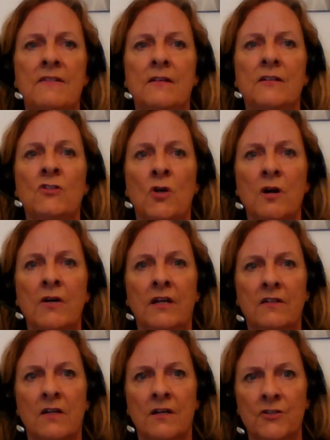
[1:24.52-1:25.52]
a
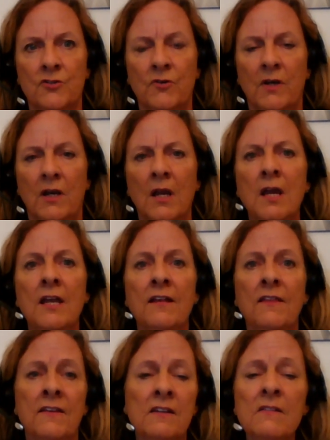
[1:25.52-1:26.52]
target country.
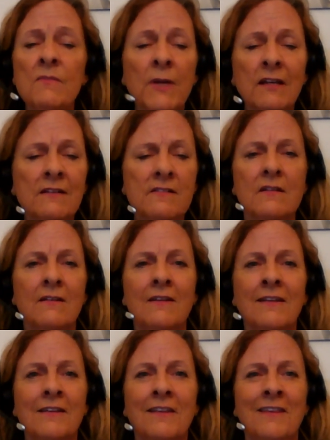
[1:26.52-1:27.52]
This means
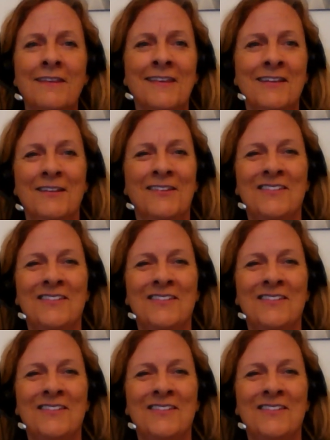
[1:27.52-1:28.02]
that